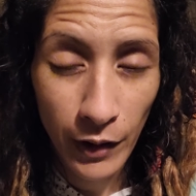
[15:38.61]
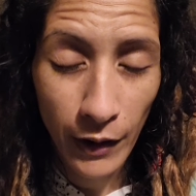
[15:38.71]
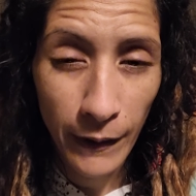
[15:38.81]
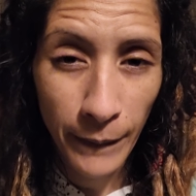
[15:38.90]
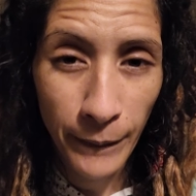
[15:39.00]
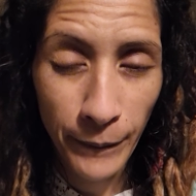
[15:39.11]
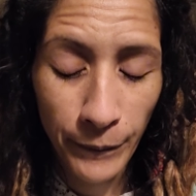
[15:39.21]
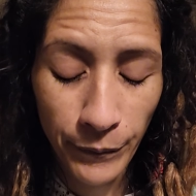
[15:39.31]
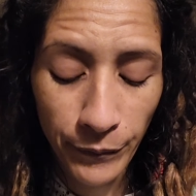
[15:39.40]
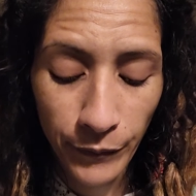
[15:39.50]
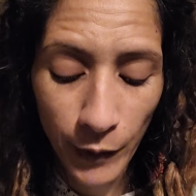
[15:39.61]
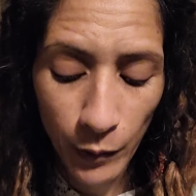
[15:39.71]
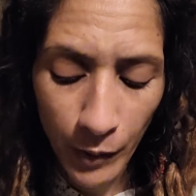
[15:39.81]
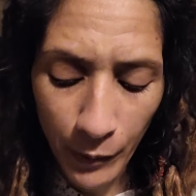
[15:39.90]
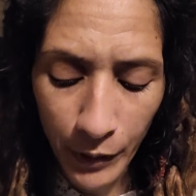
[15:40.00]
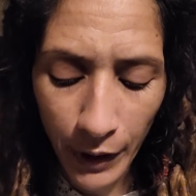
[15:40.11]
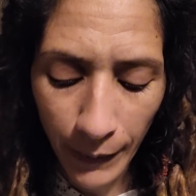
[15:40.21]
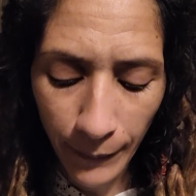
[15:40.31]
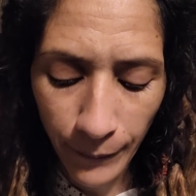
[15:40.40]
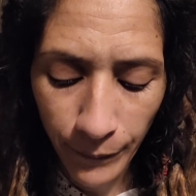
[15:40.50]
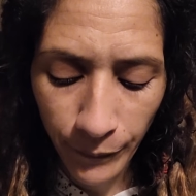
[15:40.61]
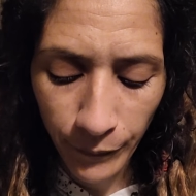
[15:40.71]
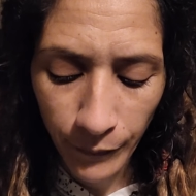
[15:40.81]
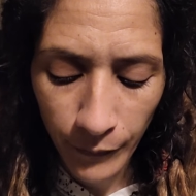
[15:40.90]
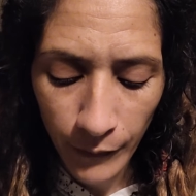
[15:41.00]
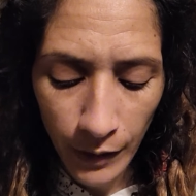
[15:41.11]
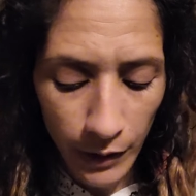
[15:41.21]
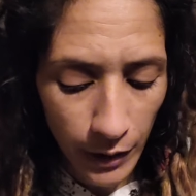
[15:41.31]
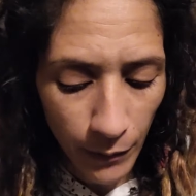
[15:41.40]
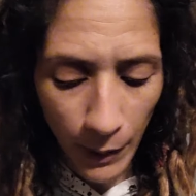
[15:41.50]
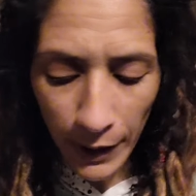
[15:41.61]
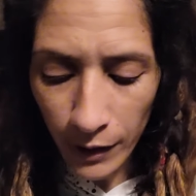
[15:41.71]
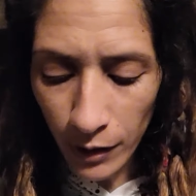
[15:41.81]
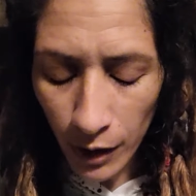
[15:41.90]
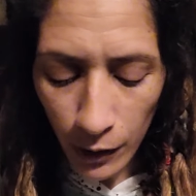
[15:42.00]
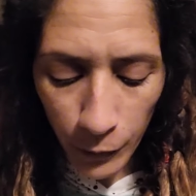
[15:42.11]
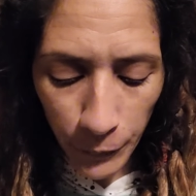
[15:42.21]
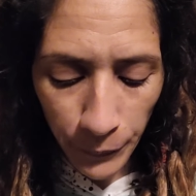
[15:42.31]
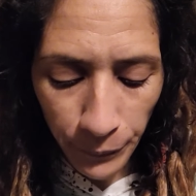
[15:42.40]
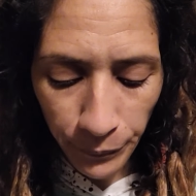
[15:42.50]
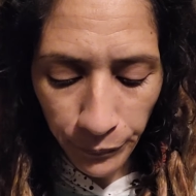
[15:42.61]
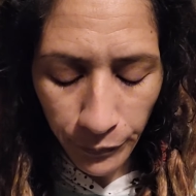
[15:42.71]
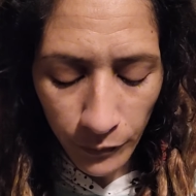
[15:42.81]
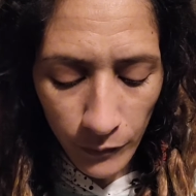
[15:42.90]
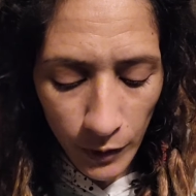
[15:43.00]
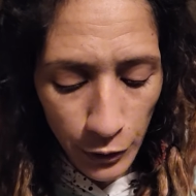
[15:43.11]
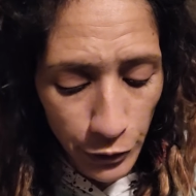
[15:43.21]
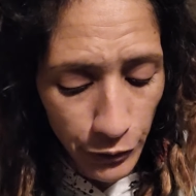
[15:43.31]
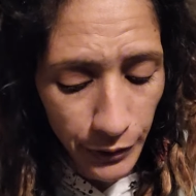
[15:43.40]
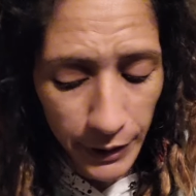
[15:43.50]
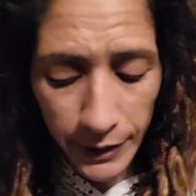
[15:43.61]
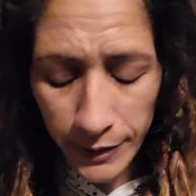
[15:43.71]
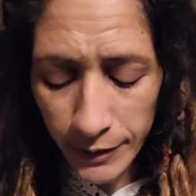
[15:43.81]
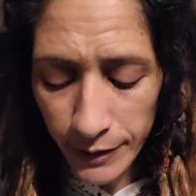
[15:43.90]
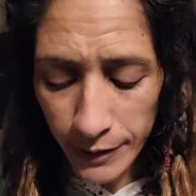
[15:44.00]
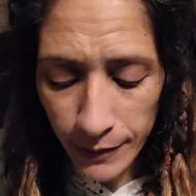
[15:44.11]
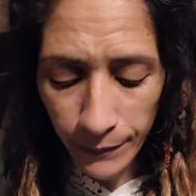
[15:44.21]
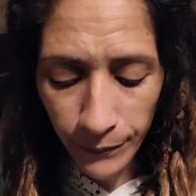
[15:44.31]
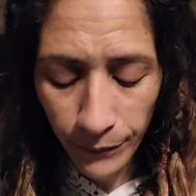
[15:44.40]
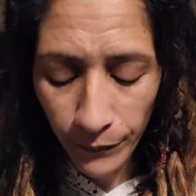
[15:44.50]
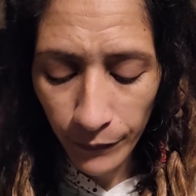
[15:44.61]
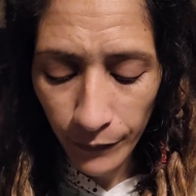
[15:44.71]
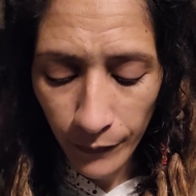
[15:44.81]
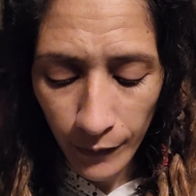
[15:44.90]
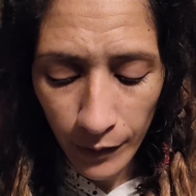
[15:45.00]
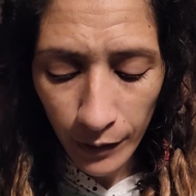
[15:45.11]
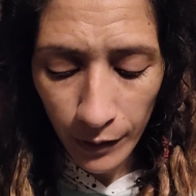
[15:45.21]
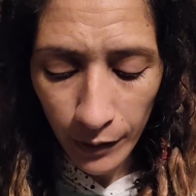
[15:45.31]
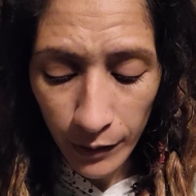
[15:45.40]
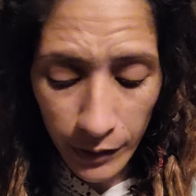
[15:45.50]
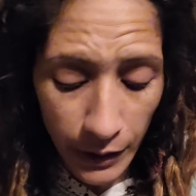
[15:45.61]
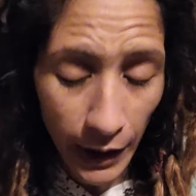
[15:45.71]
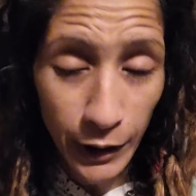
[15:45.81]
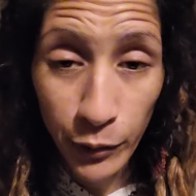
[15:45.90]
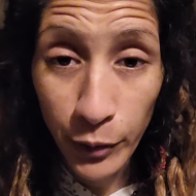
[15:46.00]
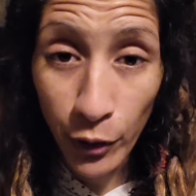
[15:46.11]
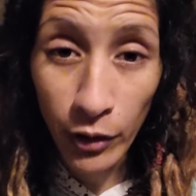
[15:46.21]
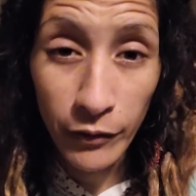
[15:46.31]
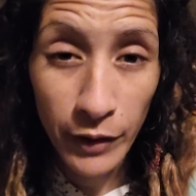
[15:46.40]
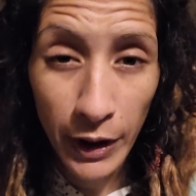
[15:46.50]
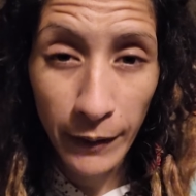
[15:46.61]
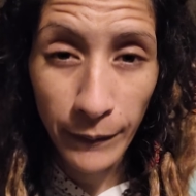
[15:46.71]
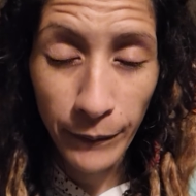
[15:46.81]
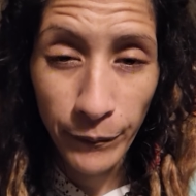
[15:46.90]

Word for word: Okay? Remember that. Your bank account, your deeds, your title, and all of that